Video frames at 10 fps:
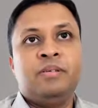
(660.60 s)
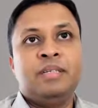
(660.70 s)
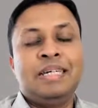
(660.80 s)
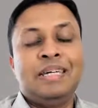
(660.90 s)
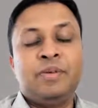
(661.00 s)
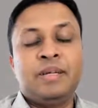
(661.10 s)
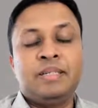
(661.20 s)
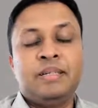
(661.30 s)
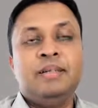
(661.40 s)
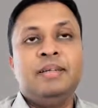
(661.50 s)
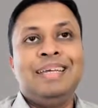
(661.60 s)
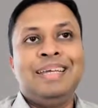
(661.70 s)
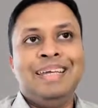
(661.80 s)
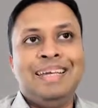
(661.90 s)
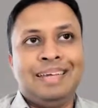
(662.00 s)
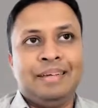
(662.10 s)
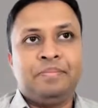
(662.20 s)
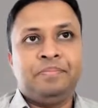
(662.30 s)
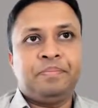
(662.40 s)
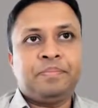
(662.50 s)
the equation E.
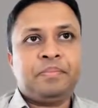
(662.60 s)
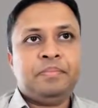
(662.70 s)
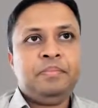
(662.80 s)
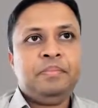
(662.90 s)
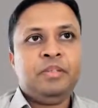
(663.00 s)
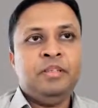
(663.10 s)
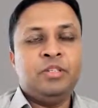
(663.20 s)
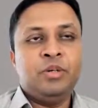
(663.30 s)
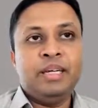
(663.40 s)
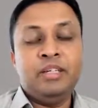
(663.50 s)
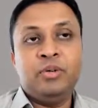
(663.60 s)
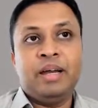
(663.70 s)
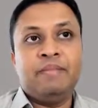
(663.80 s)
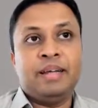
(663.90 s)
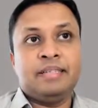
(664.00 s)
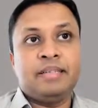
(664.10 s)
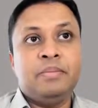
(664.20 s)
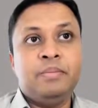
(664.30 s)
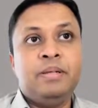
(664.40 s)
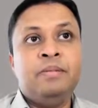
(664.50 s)
So here you have an
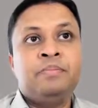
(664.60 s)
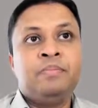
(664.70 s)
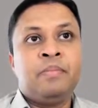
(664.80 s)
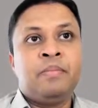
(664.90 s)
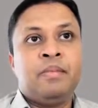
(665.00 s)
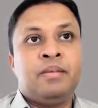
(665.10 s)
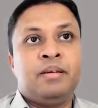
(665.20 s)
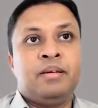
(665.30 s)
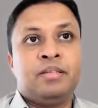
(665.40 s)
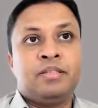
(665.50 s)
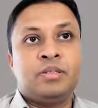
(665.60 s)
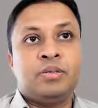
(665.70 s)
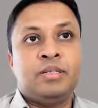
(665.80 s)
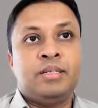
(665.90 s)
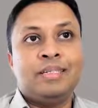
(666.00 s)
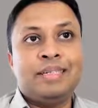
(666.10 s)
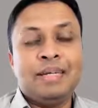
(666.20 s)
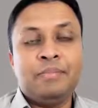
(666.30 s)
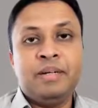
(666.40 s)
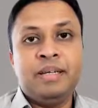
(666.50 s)
example. So the
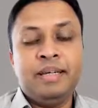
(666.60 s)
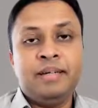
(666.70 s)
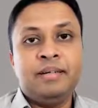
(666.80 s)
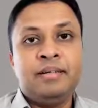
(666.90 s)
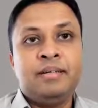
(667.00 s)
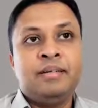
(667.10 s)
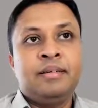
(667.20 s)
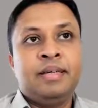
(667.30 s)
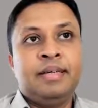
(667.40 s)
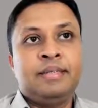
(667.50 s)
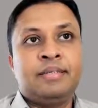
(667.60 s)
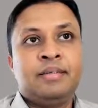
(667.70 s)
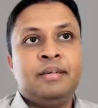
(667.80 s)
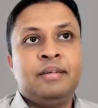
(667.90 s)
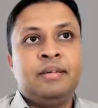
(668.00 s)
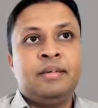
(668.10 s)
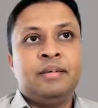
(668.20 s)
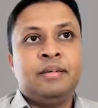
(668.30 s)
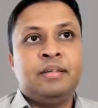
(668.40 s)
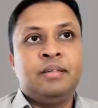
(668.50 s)
statement here is
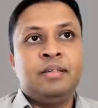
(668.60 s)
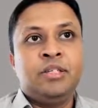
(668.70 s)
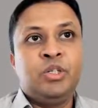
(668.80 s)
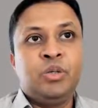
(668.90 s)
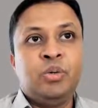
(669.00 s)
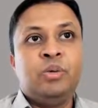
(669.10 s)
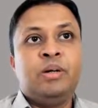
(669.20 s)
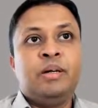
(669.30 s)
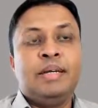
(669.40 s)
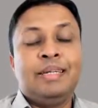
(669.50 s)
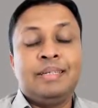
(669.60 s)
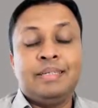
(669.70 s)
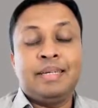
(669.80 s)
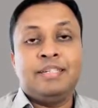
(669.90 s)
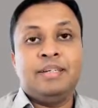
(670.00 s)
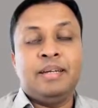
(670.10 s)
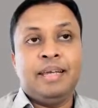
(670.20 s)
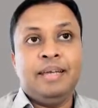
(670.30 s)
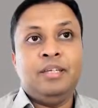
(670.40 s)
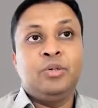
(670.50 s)
U intersection
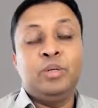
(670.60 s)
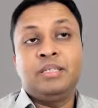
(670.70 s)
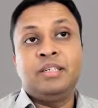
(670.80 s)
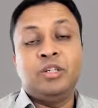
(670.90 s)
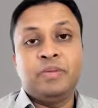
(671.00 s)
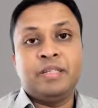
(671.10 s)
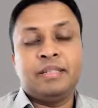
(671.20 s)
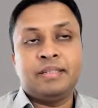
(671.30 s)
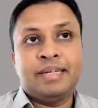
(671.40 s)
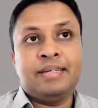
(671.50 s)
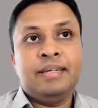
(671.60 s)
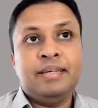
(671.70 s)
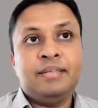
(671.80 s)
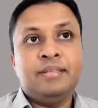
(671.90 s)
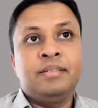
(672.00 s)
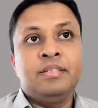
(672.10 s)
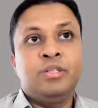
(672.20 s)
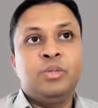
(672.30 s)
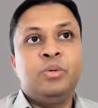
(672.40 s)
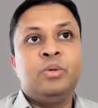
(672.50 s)
A, U is the universal set here,
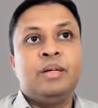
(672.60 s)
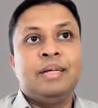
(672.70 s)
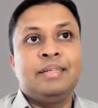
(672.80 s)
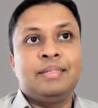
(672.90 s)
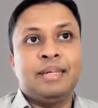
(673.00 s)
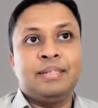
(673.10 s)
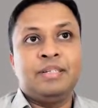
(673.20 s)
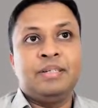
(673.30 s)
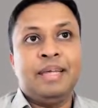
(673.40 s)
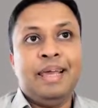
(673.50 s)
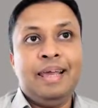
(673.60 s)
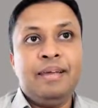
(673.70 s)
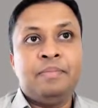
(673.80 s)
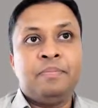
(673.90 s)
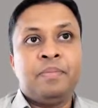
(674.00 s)
U intersection A,